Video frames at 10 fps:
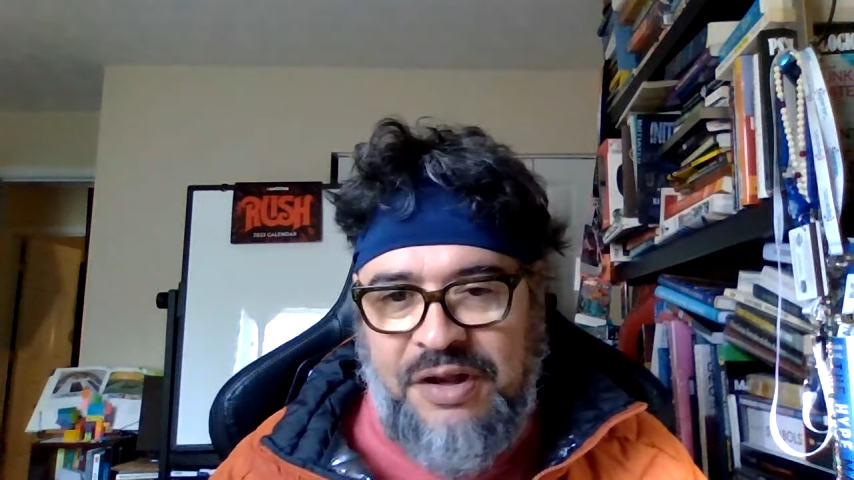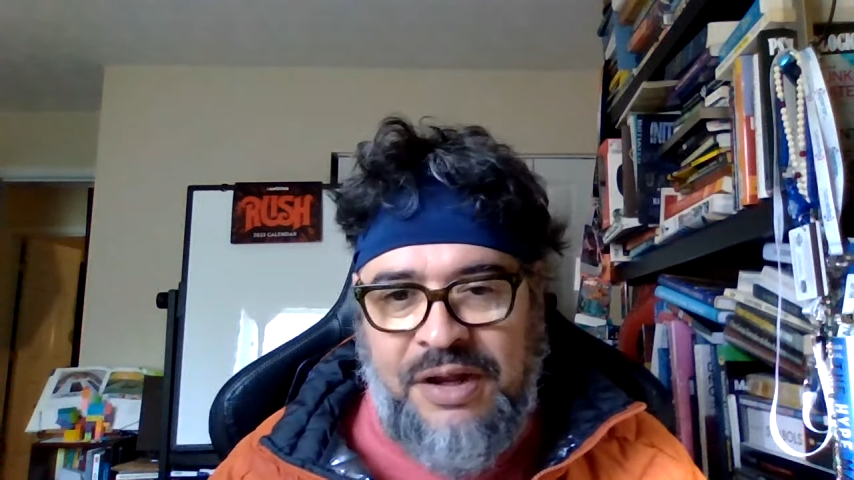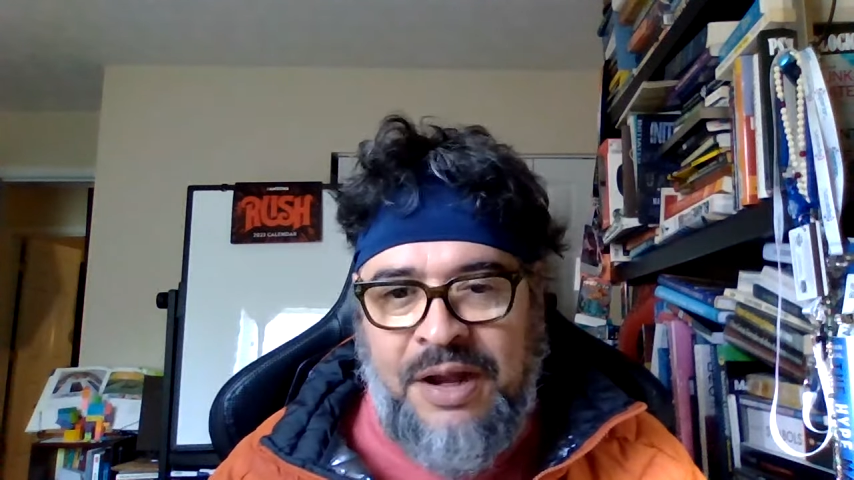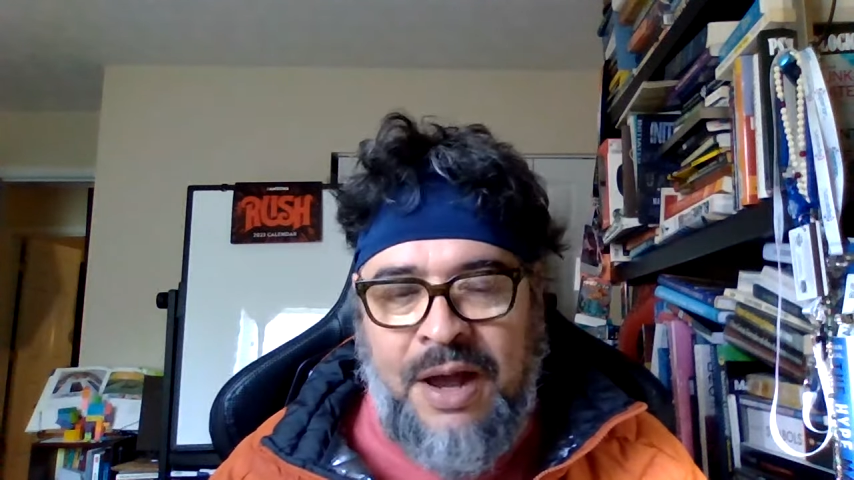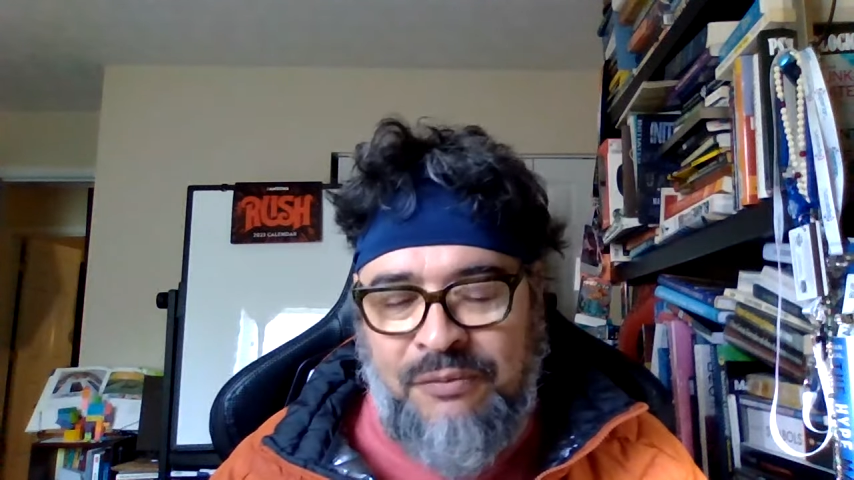
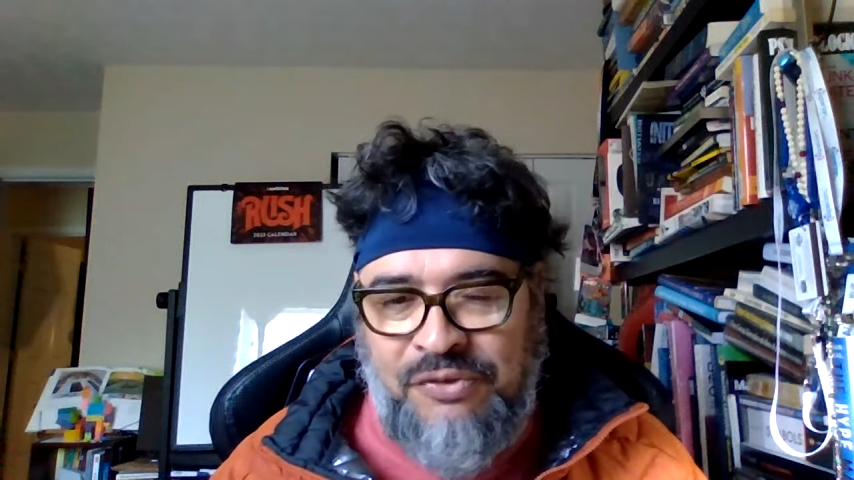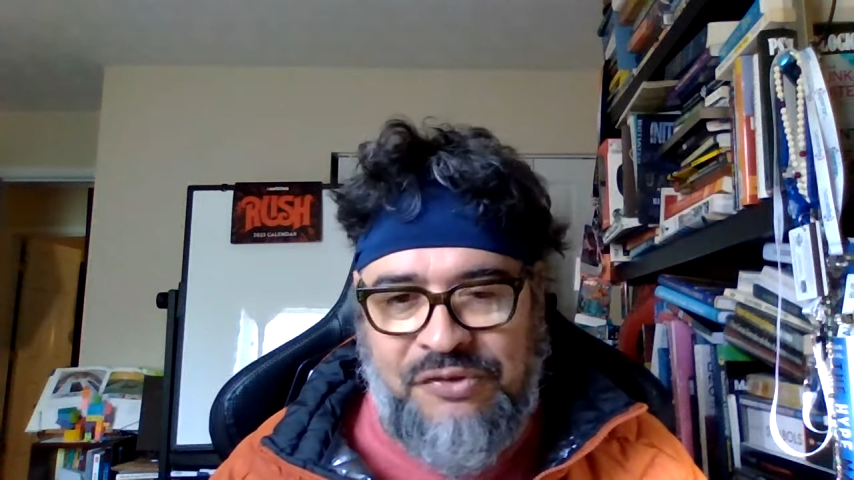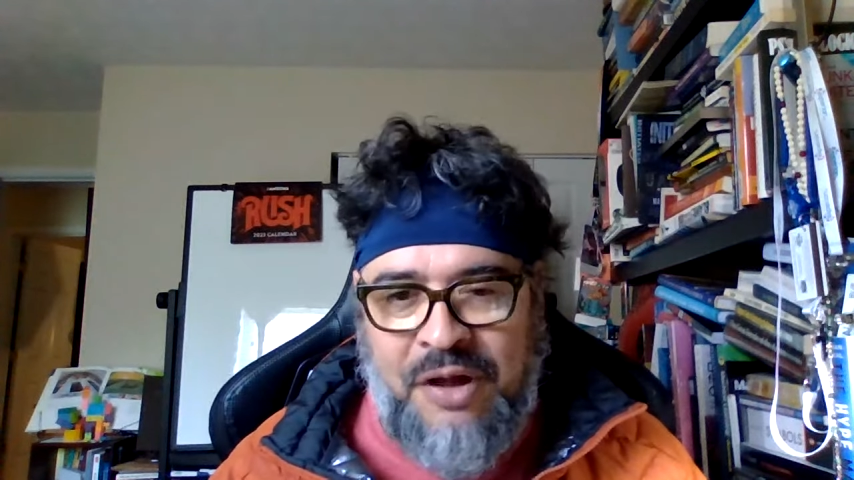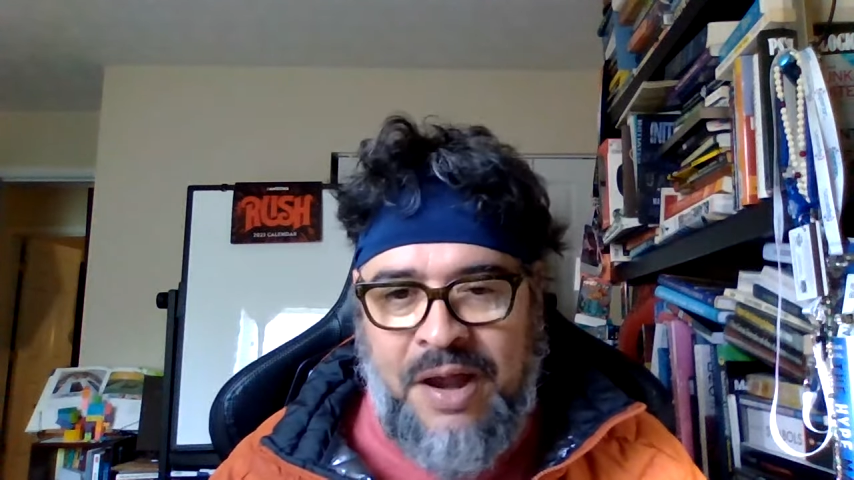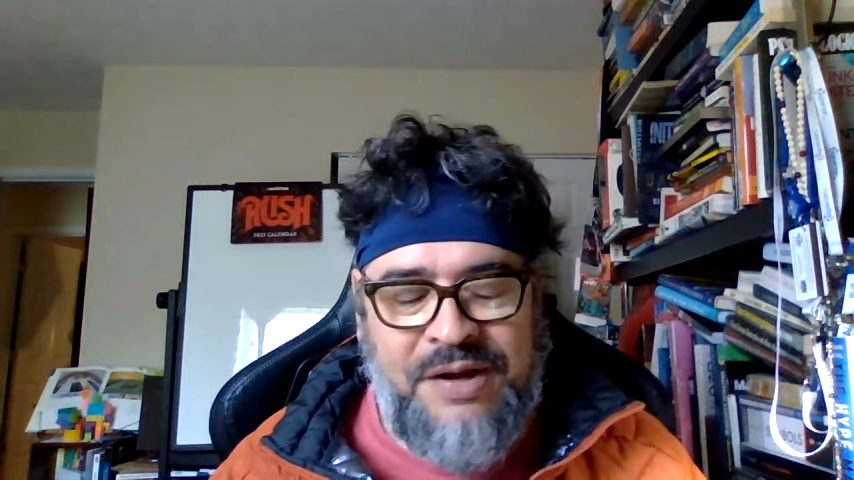and I was
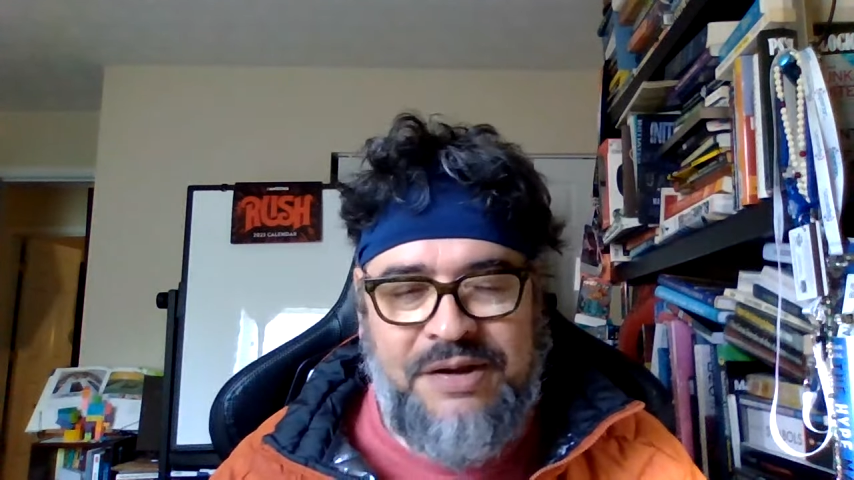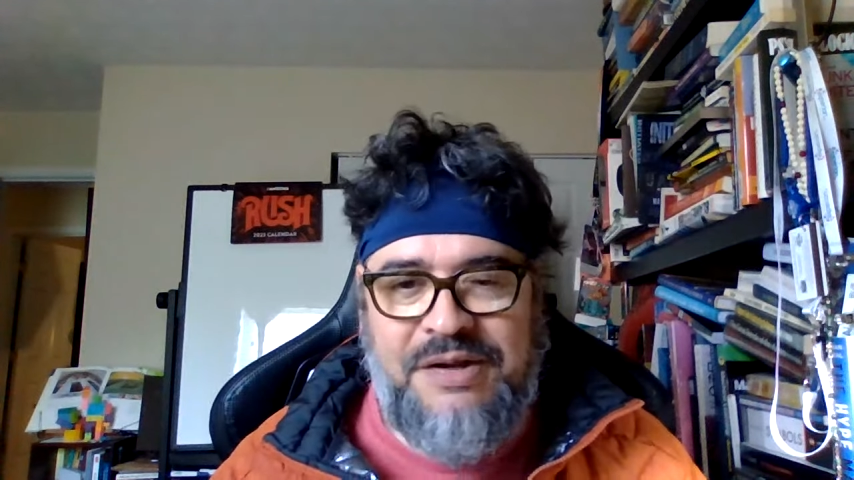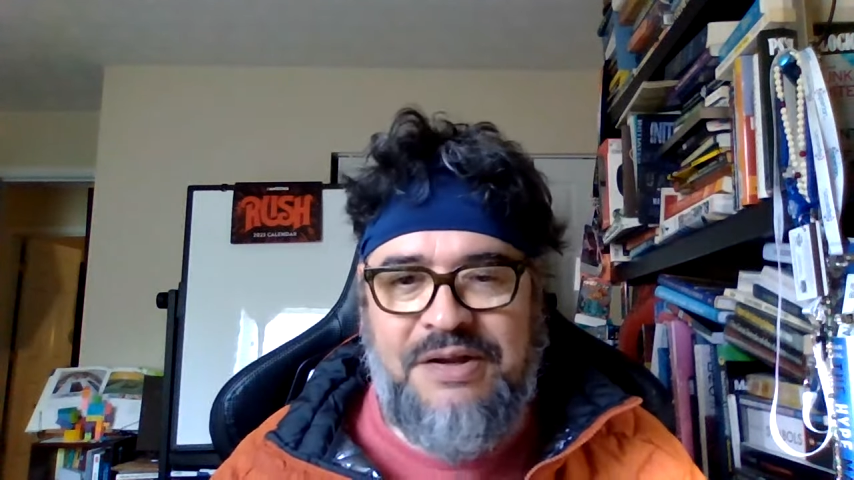like